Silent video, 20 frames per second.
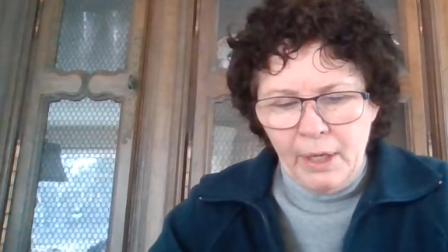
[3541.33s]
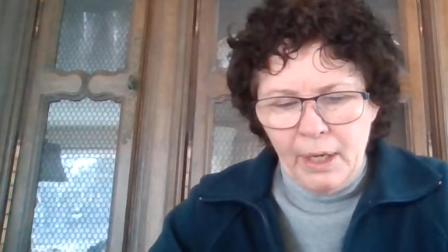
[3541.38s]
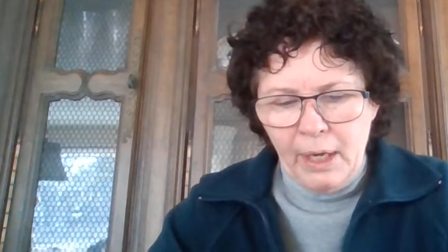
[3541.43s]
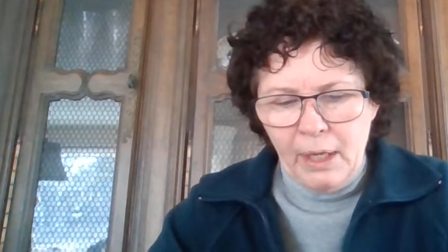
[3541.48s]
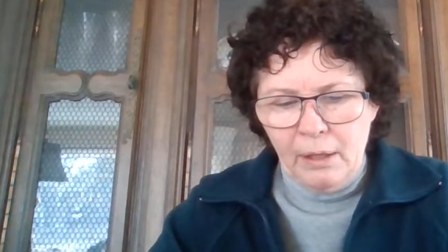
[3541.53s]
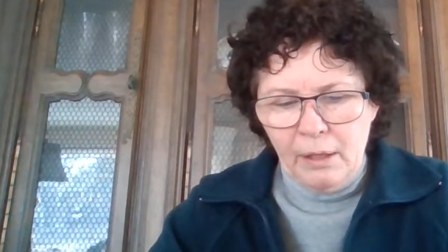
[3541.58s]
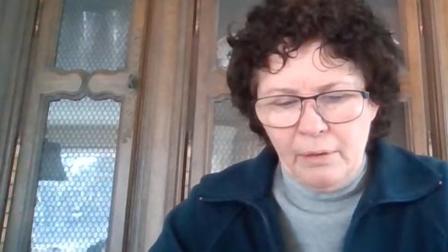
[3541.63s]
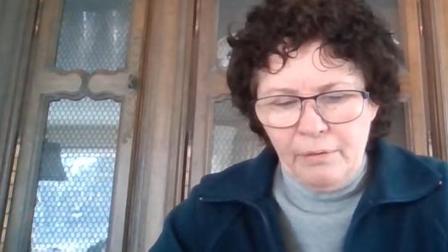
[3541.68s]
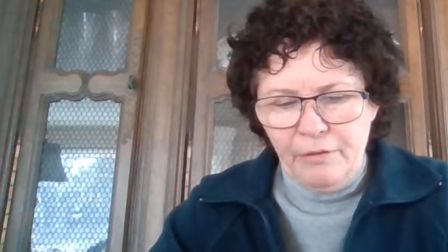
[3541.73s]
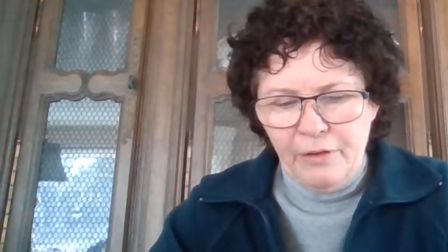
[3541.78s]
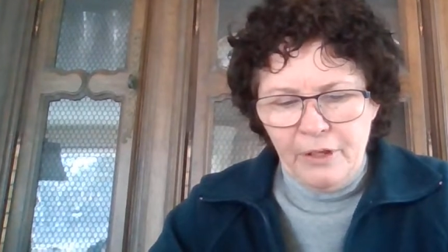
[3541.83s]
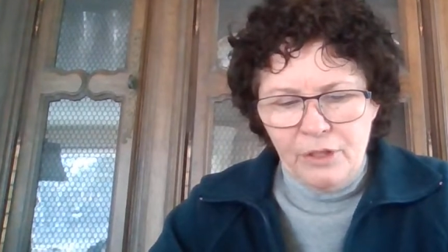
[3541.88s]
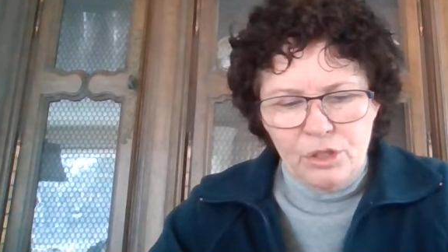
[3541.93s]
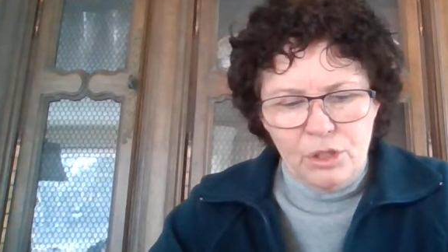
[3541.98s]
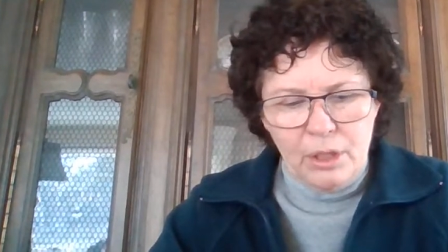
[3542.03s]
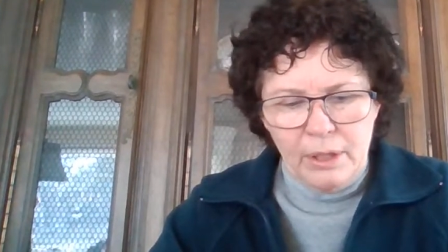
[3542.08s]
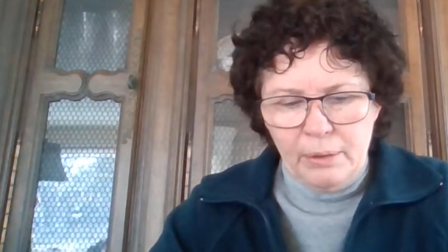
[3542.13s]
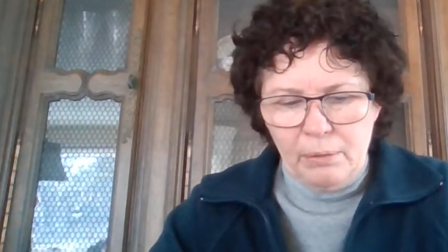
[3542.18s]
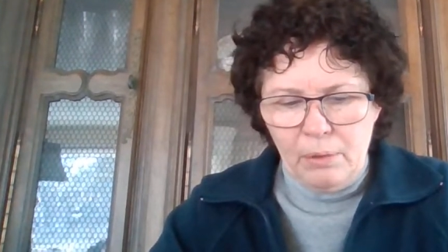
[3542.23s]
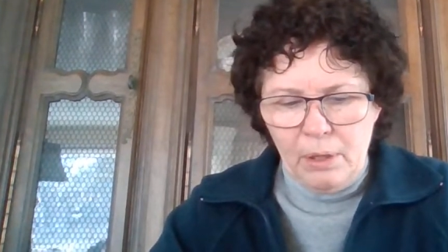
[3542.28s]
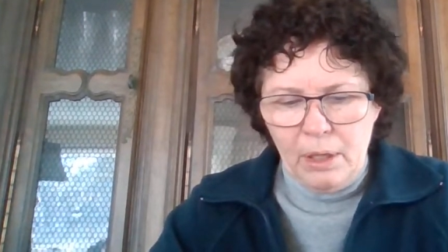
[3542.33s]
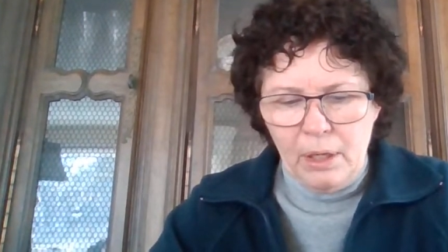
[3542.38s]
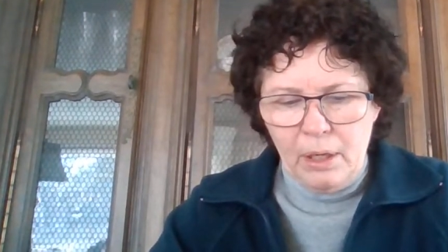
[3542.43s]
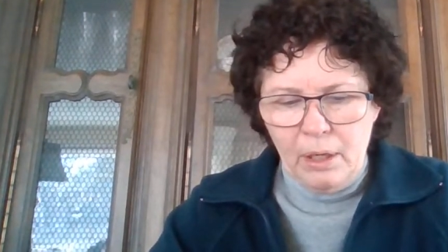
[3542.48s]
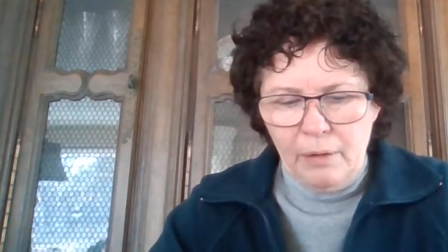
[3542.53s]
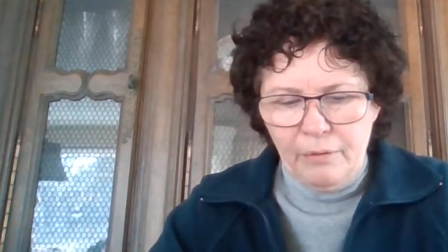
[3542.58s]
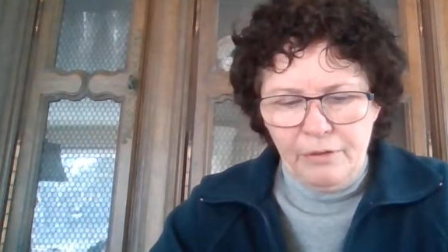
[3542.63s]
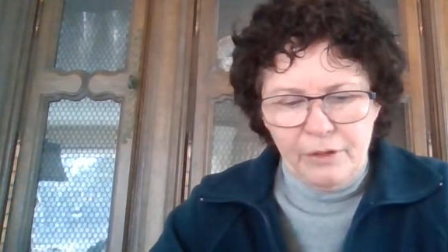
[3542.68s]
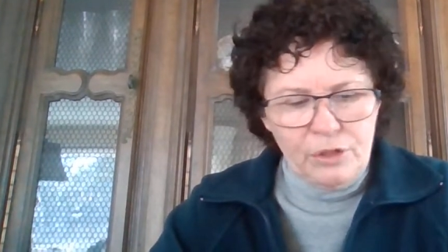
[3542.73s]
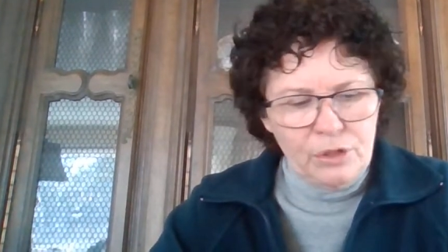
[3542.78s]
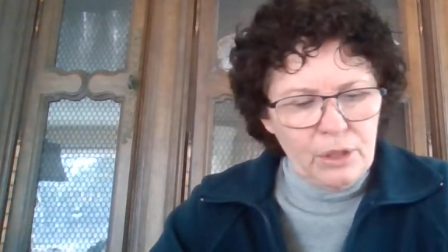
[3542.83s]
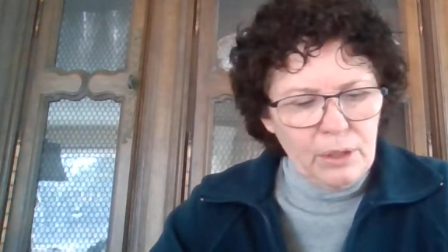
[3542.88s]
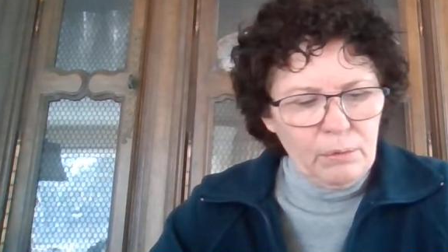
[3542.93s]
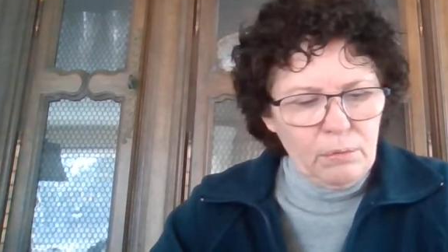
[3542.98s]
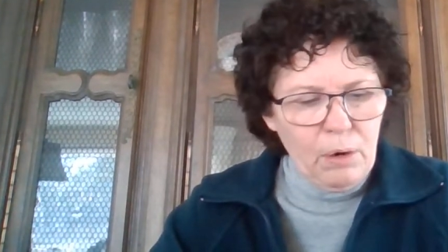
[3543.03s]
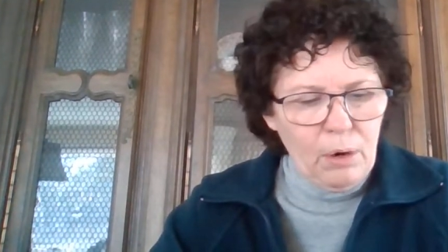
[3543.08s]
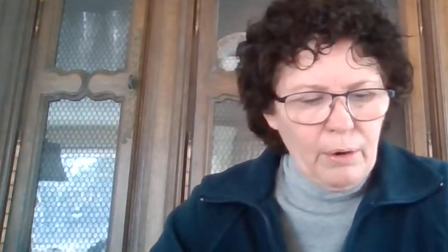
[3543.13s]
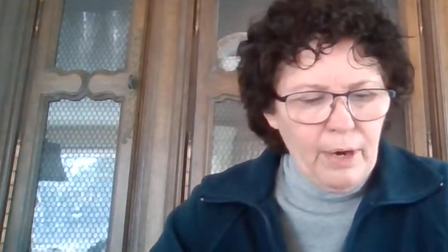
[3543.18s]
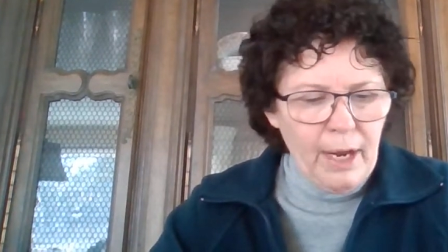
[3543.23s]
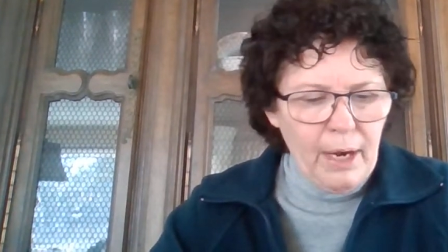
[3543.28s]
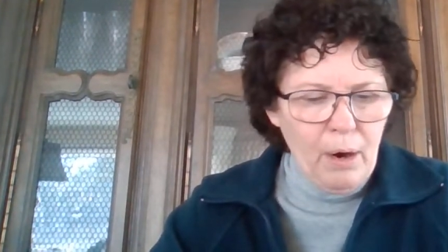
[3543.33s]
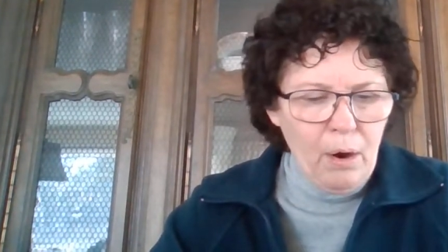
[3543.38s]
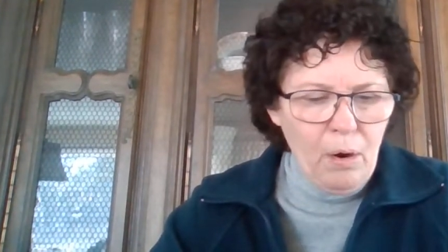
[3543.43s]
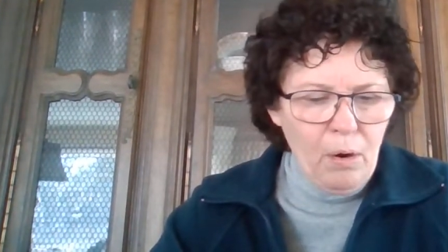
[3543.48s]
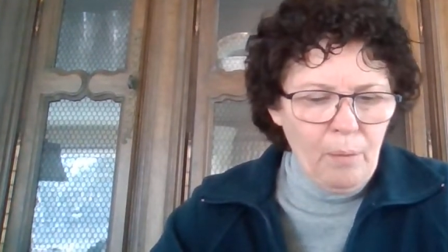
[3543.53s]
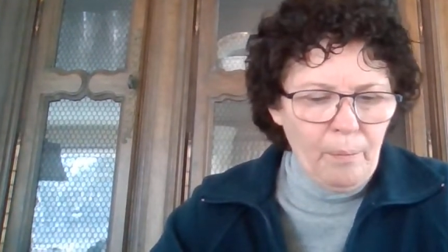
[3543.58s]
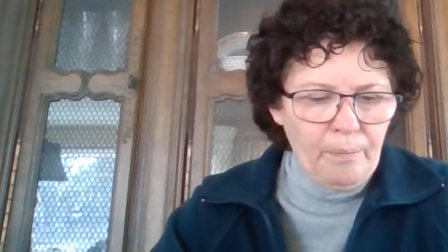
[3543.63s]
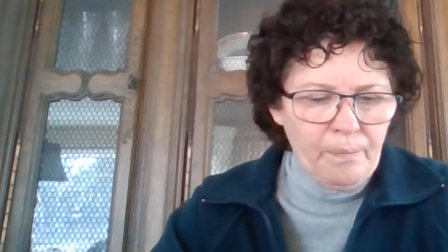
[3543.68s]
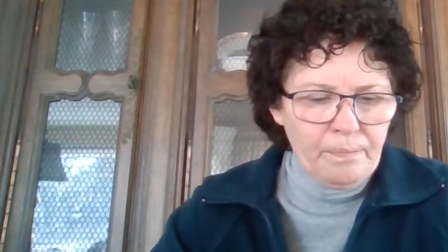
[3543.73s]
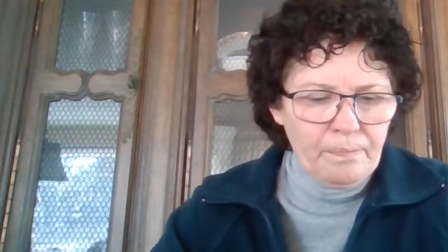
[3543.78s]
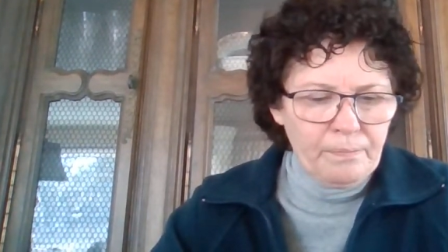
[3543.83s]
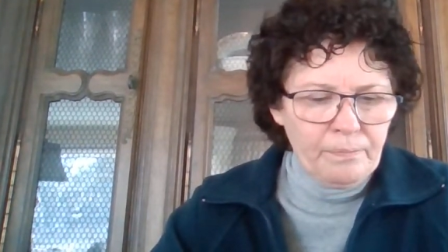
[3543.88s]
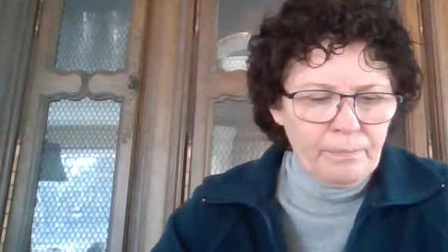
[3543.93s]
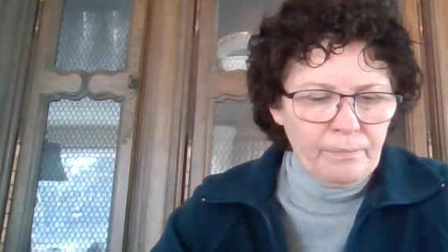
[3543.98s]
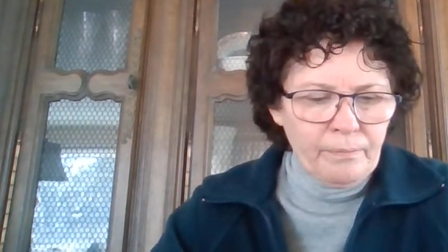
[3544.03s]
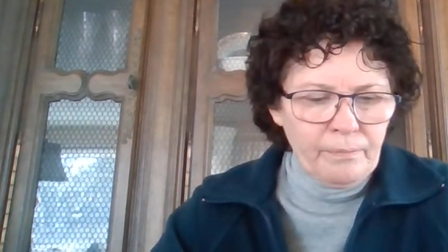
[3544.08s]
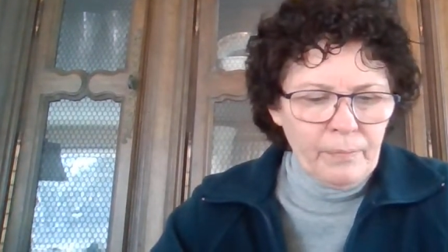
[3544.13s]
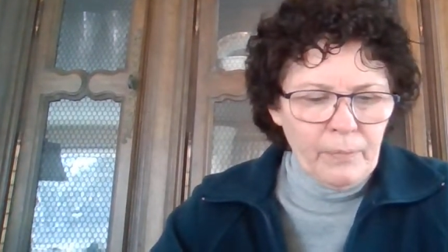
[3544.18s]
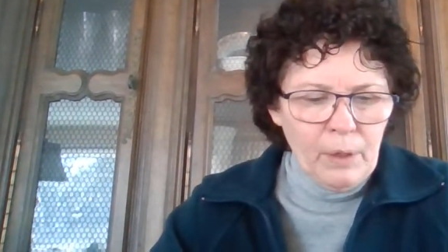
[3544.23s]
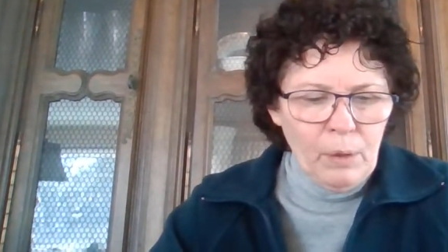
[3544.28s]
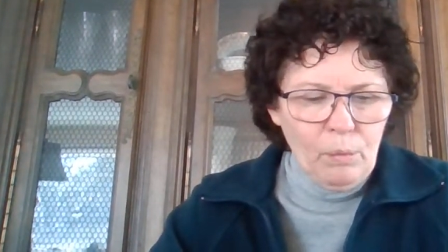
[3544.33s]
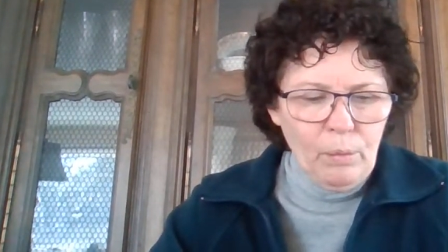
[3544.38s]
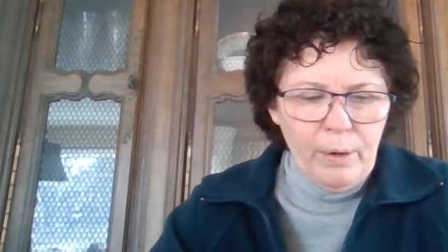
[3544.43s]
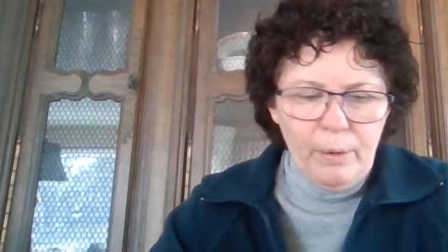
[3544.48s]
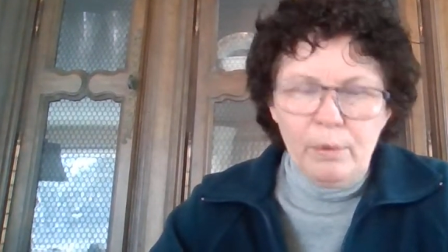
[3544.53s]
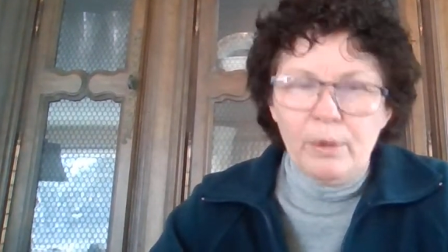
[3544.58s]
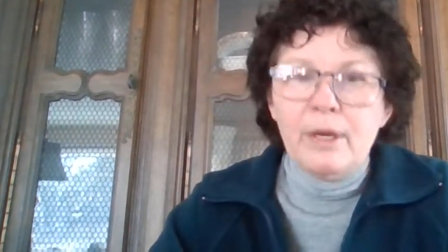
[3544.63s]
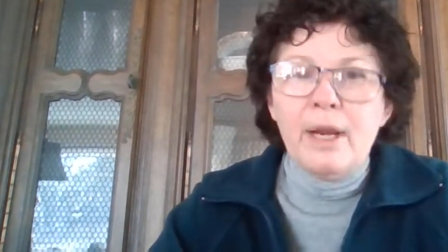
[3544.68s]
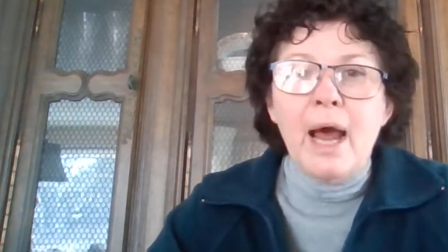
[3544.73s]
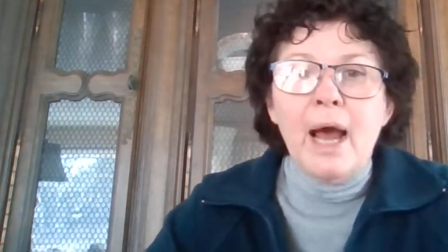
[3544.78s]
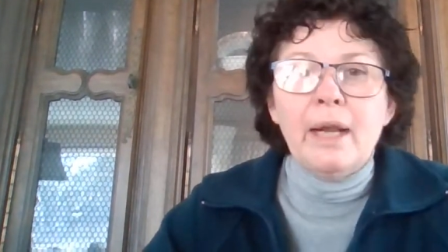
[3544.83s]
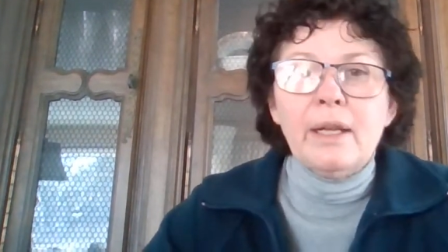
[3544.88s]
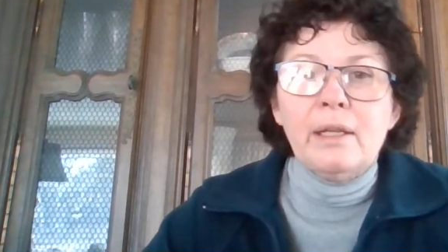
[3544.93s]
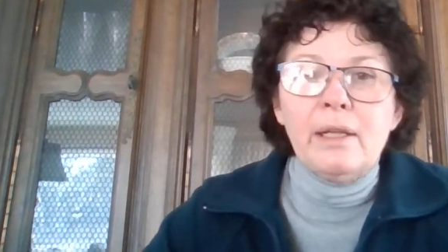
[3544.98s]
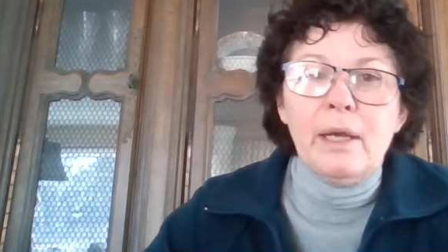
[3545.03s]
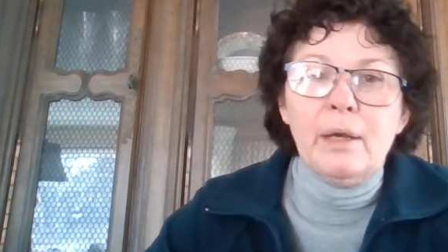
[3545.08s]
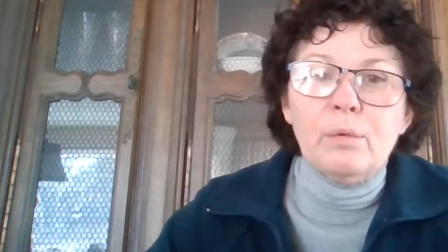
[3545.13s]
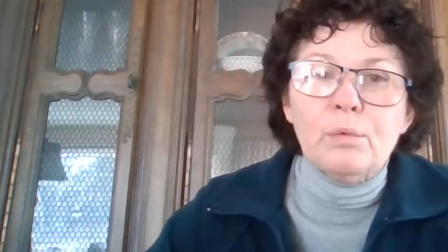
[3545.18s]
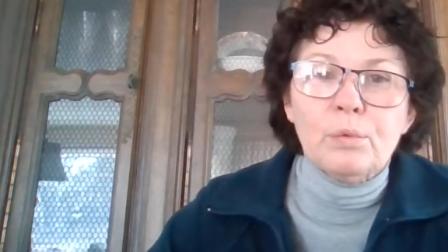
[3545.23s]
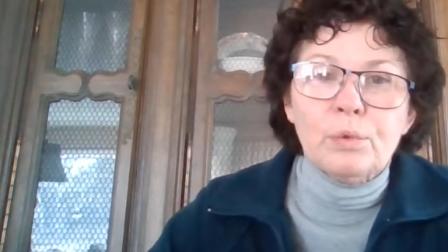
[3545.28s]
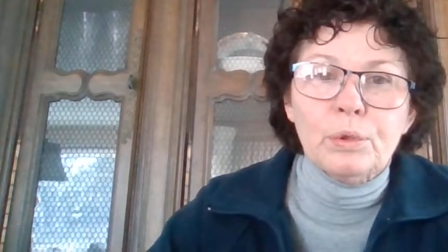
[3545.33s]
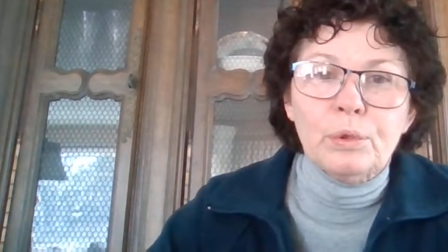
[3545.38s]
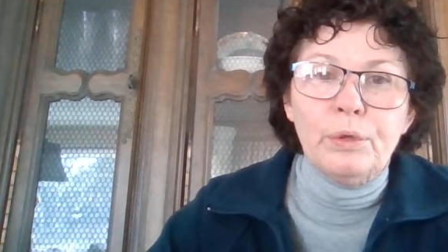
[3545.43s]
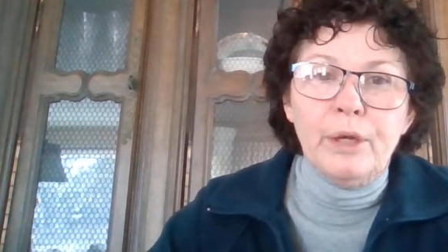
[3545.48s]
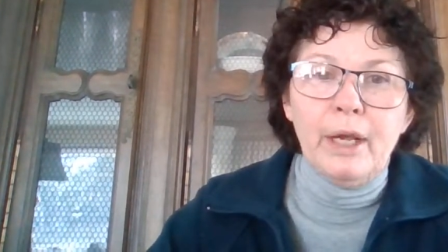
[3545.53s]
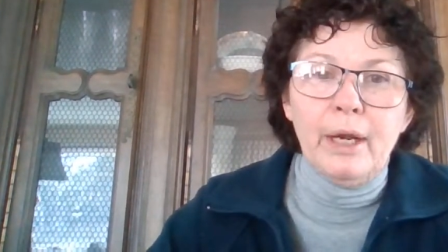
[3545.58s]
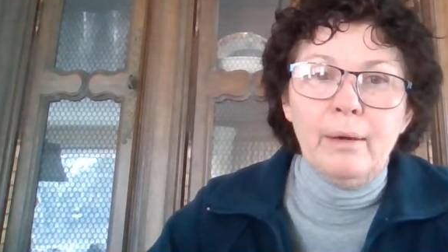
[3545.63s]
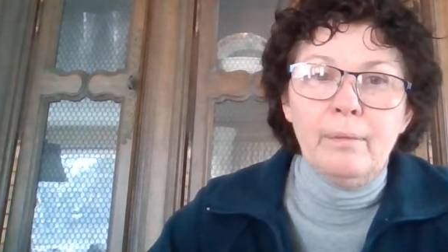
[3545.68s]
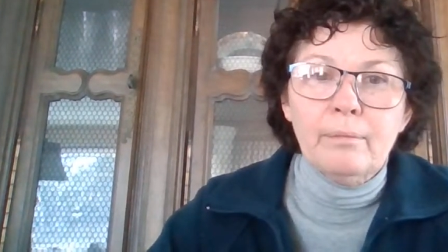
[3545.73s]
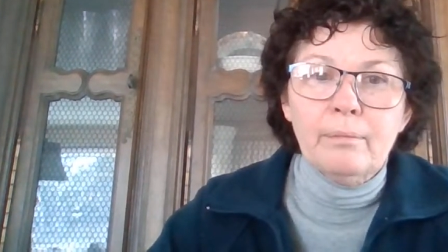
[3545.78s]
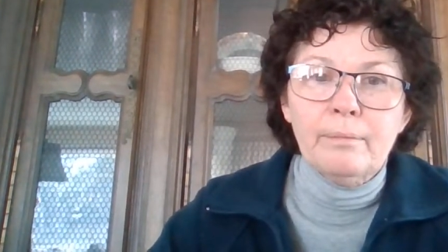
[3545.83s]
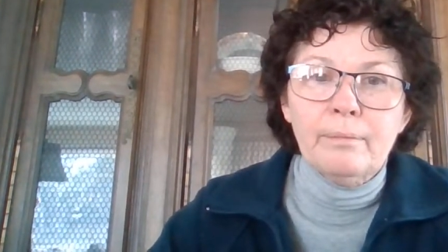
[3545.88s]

in the Finchley Road at home. We were not yet rooted.